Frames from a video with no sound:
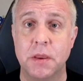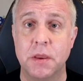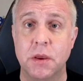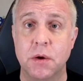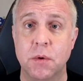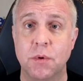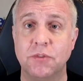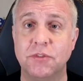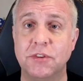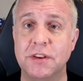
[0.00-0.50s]

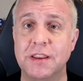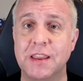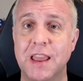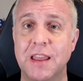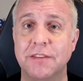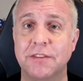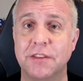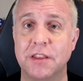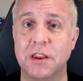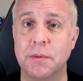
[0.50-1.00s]
which
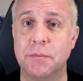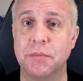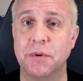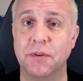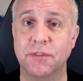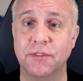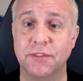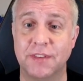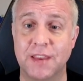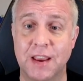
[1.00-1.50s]
indicates the number
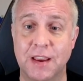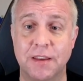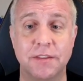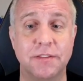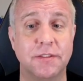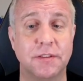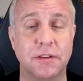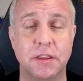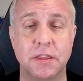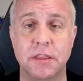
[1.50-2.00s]
of
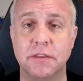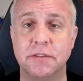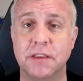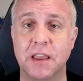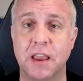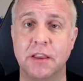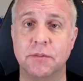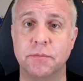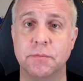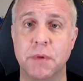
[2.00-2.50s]
seconds, and in this
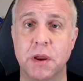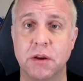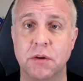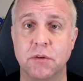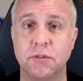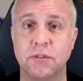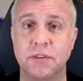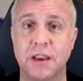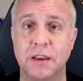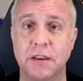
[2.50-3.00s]
case
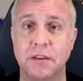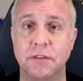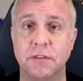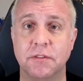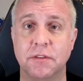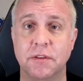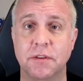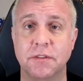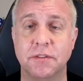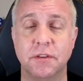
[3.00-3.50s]

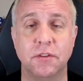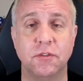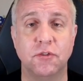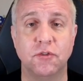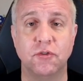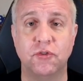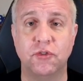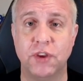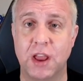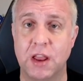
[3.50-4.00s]
microseconds, since
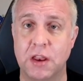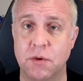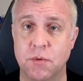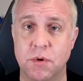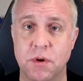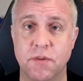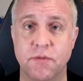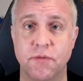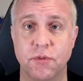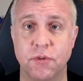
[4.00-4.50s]

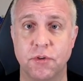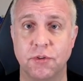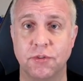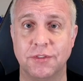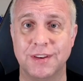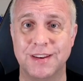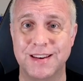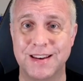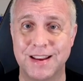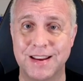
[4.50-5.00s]
January
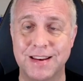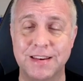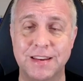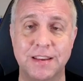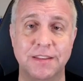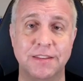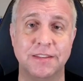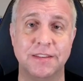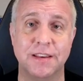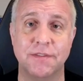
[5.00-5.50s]
1st,
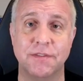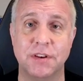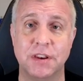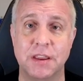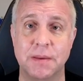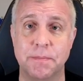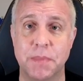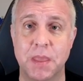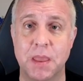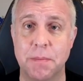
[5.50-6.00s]

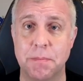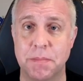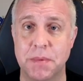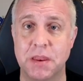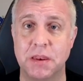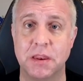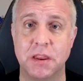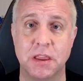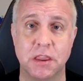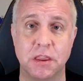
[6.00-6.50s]
1970 at
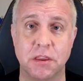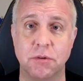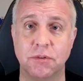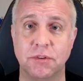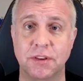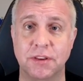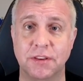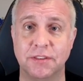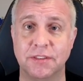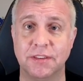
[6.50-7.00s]
midnight
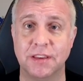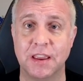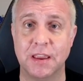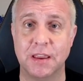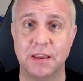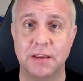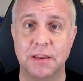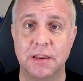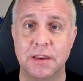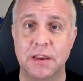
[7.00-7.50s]

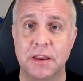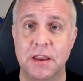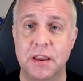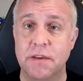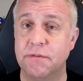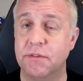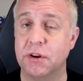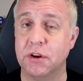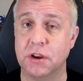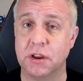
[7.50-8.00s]
UTC.
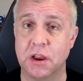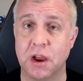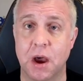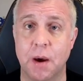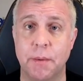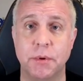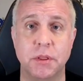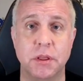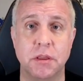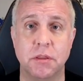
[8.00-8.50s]
Very
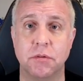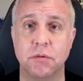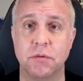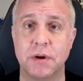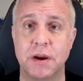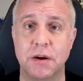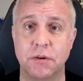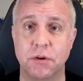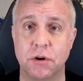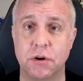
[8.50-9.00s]
commonly
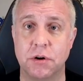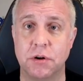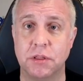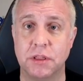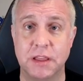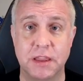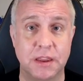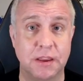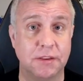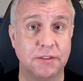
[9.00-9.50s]
throughout all
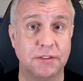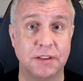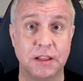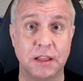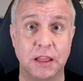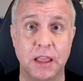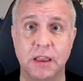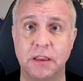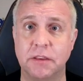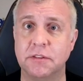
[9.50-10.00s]
Linux and
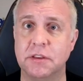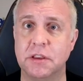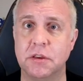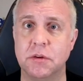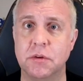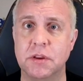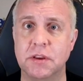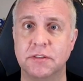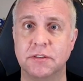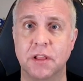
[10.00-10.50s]
legacy
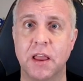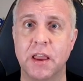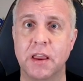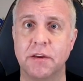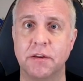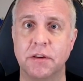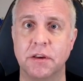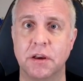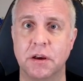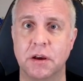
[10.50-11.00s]
Unix-like
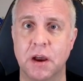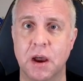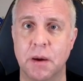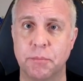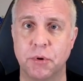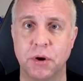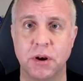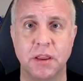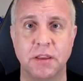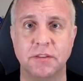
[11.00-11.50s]
uh,
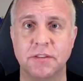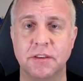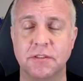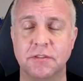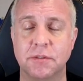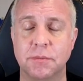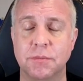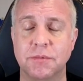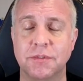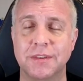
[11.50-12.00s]
operating
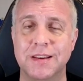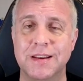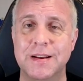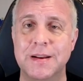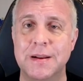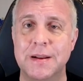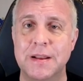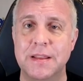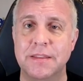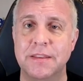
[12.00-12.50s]
systems,
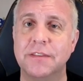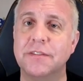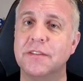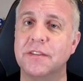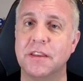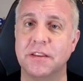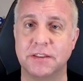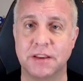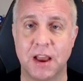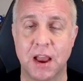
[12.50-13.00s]
this is
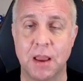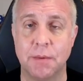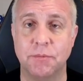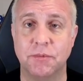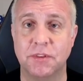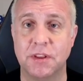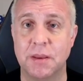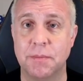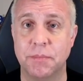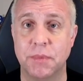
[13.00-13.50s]
the
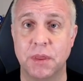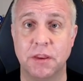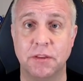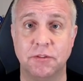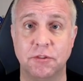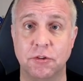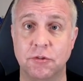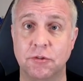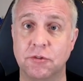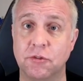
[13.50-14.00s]
timestamp that is
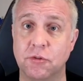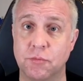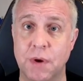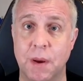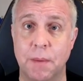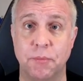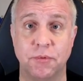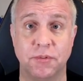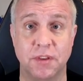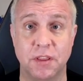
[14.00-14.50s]
used to
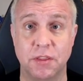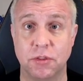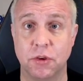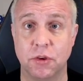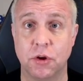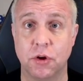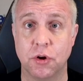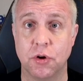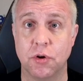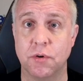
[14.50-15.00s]
represent the
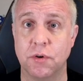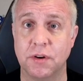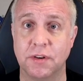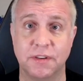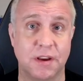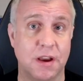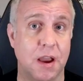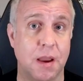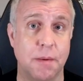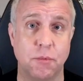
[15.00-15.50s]
current
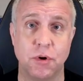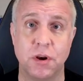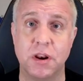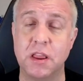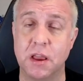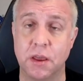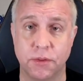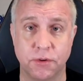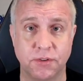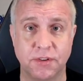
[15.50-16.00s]
time or
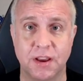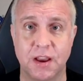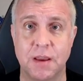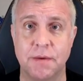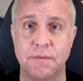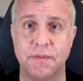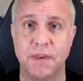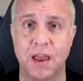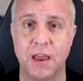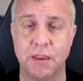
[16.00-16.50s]
any other
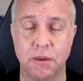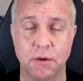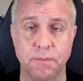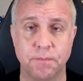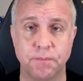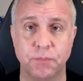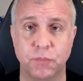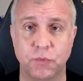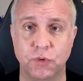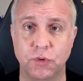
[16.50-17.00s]
time value.
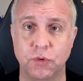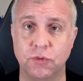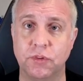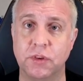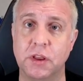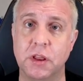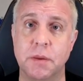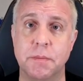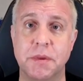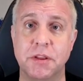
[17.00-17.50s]
It's usually
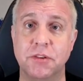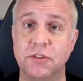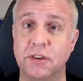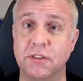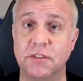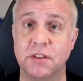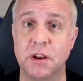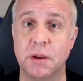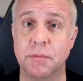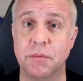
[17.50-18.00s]
going to be
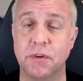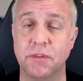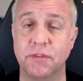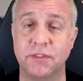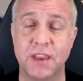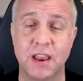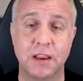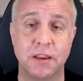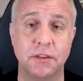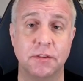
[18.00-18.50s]
just the number of
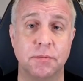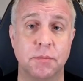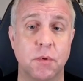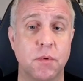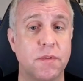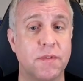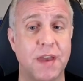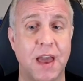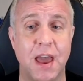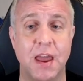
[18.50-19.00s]
seconds, but
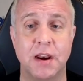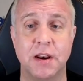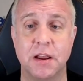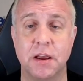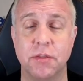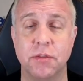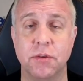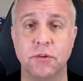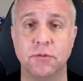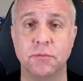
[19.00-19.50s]
we've added
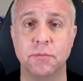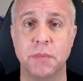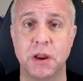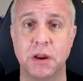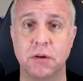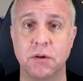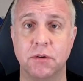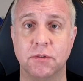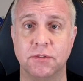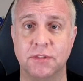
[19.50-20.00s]
on those
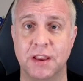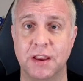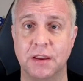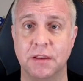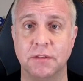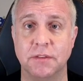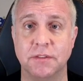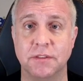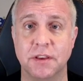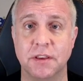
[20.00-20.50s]

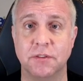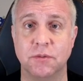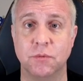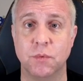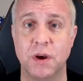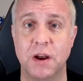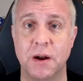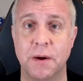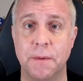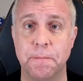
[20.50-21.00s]
microseconds as
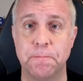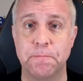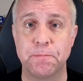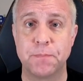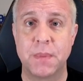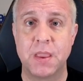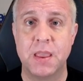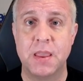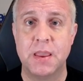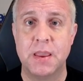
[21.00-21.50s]
well.
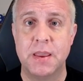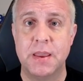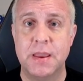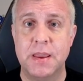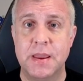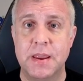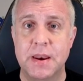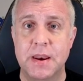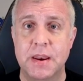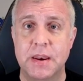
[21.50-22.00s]

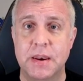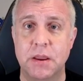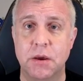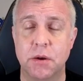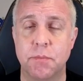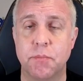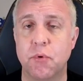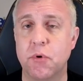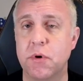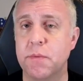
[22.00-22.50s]
Now, an
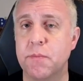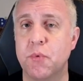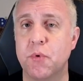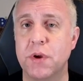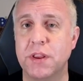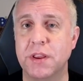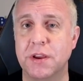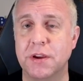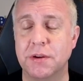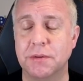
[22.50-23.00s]
important
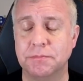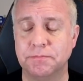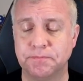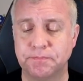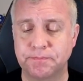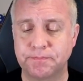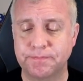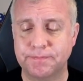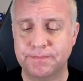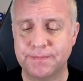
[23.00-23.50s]
point here
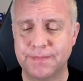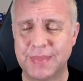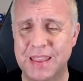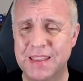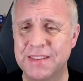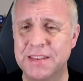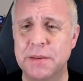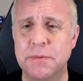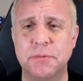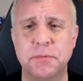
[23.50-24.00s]

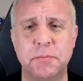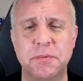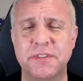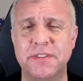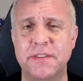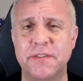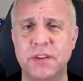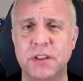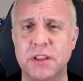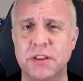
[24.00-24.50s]
is that I'm
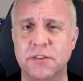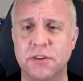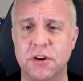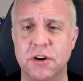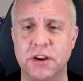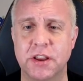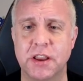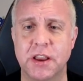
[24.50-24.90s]
specifically talking